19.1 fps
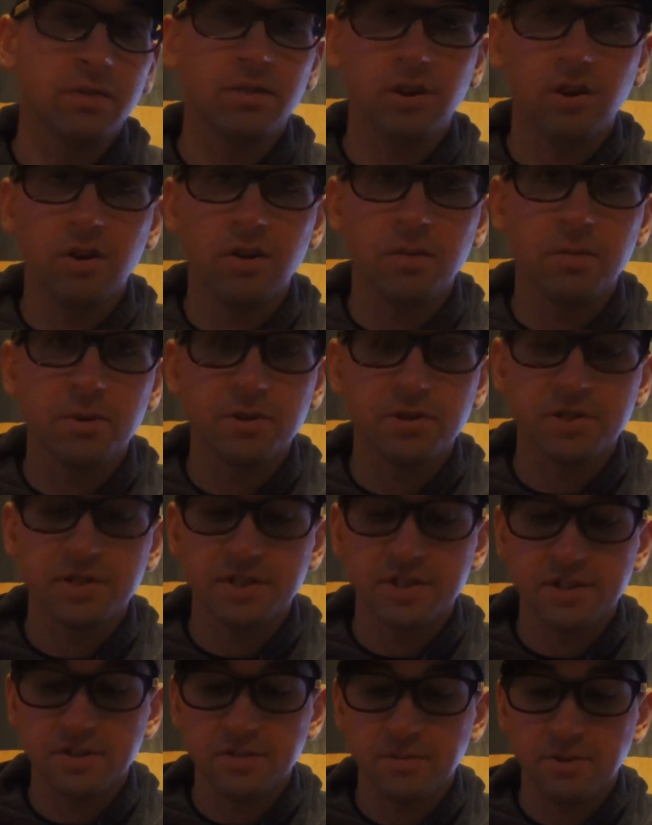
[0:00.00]
all the
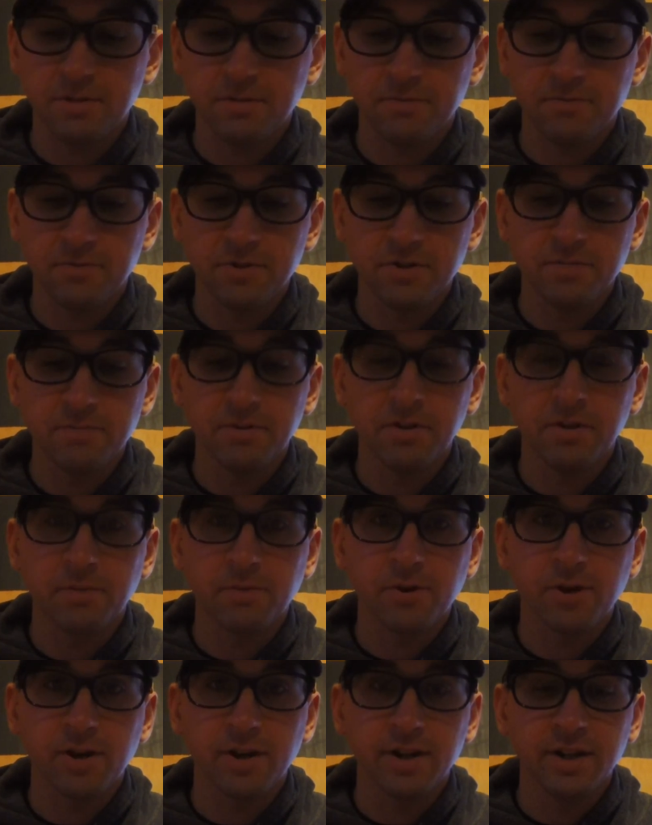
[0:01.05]
purchases that you make before you build up
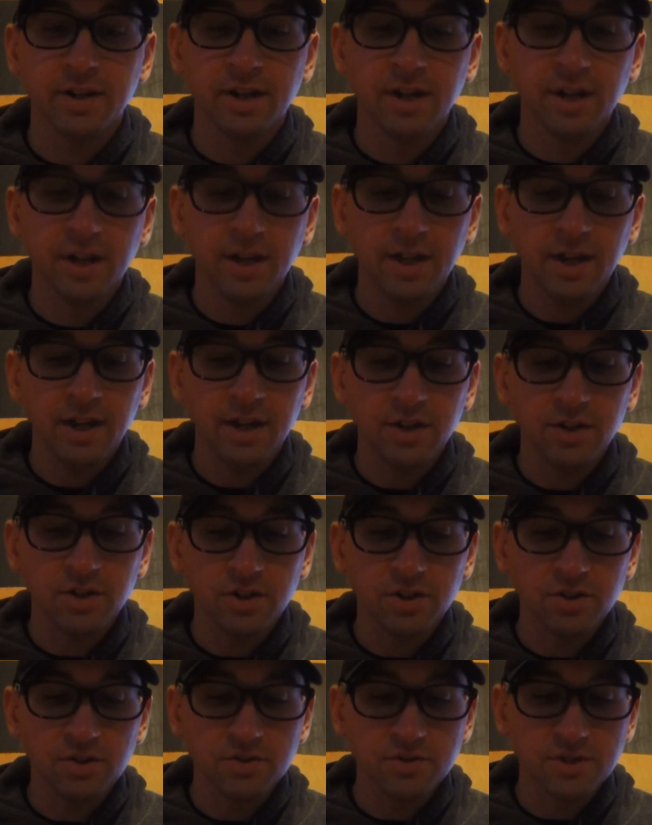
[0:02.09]
credit, and you
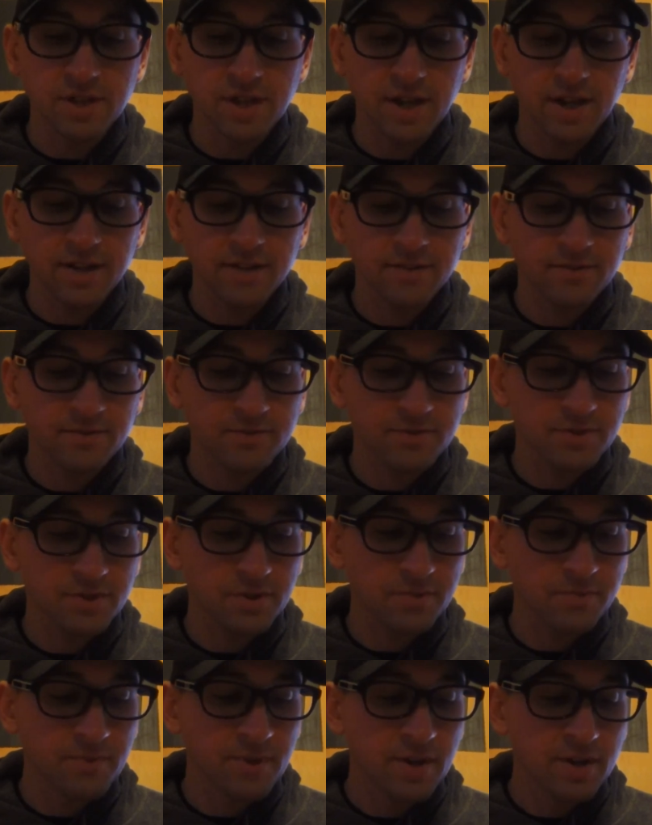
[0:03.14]
can use that.
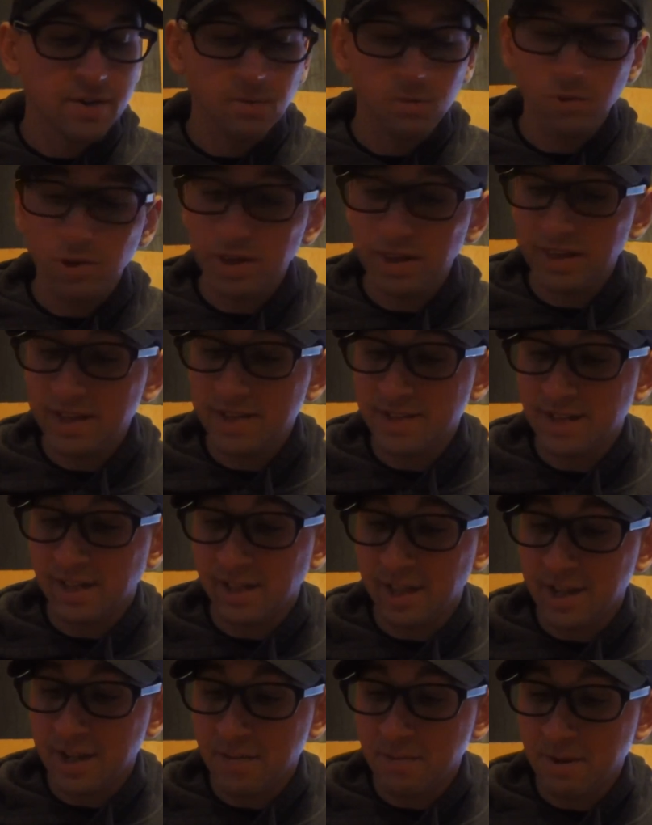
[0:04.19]
So, some quick things I
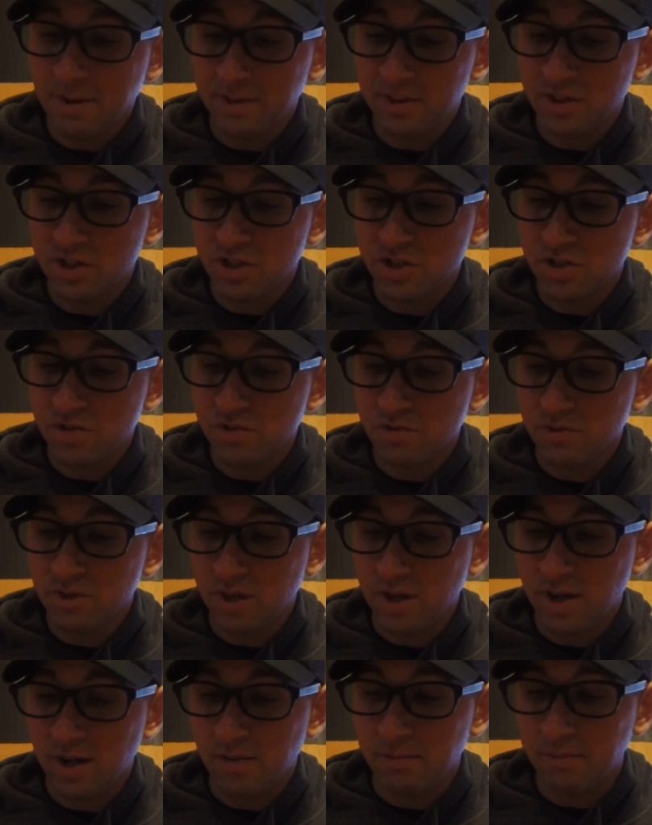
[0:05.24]
like about this shoe.
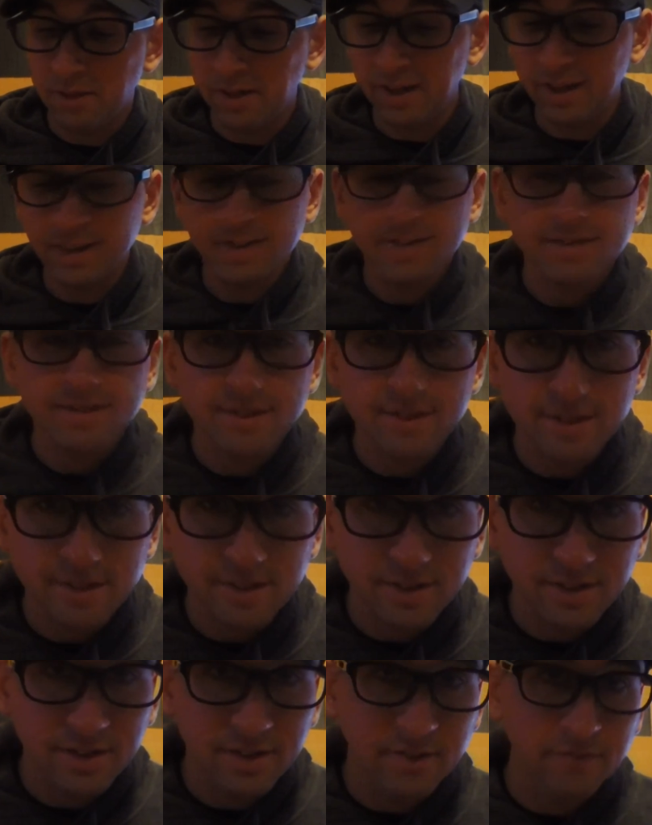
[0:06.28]
Again, this isn't
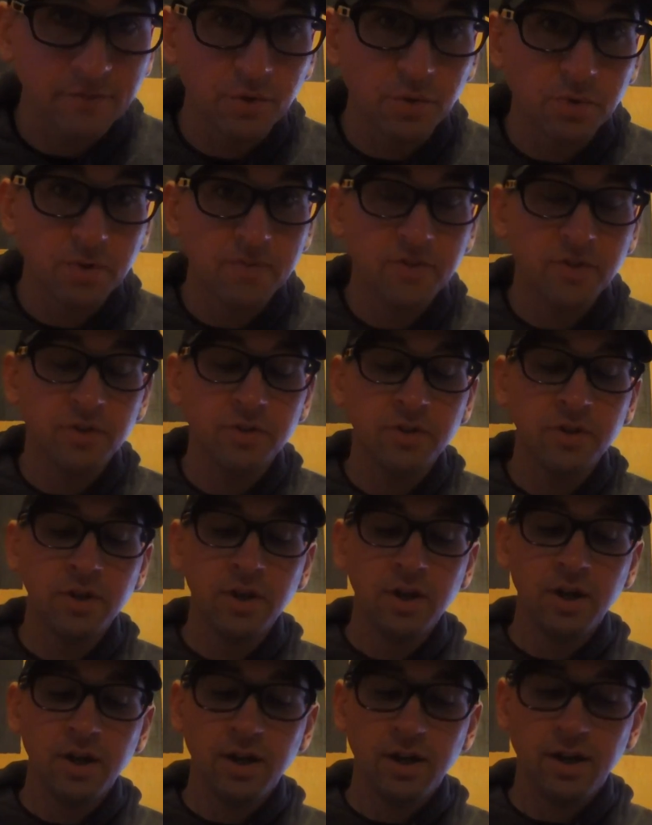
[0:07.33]
a full review.
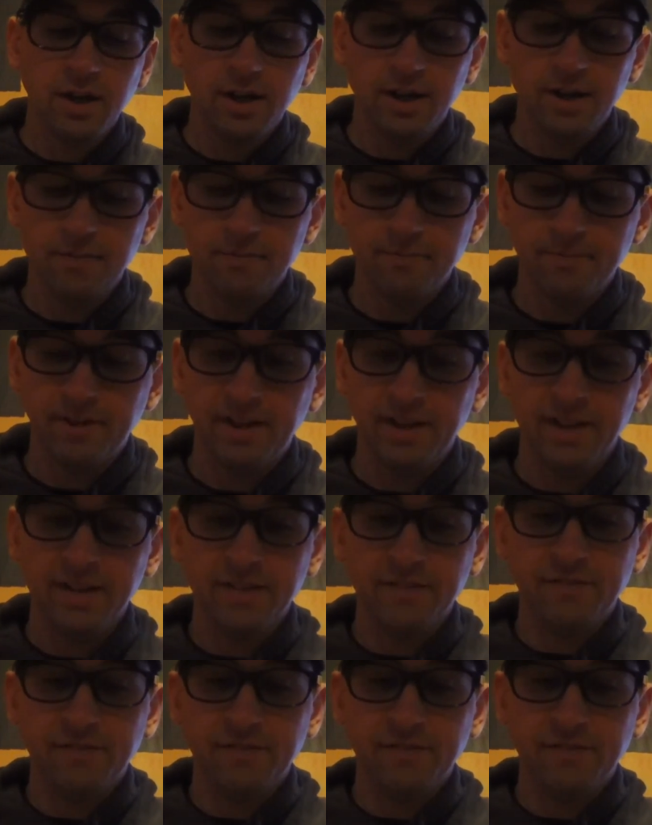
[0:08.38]
I like the